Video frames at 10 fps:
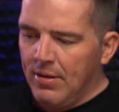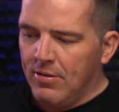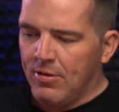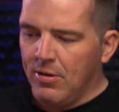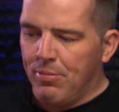
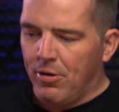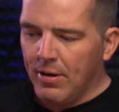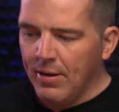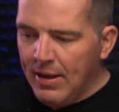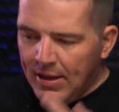not so
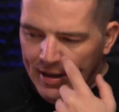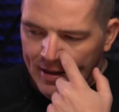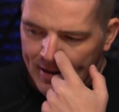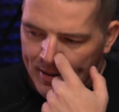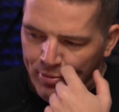important.
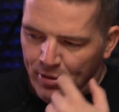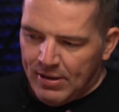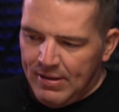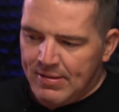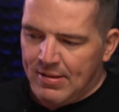
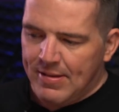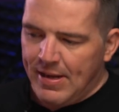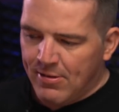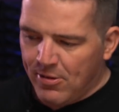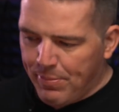Important is the
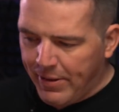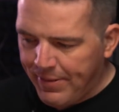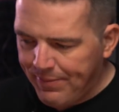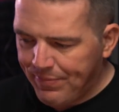state topic.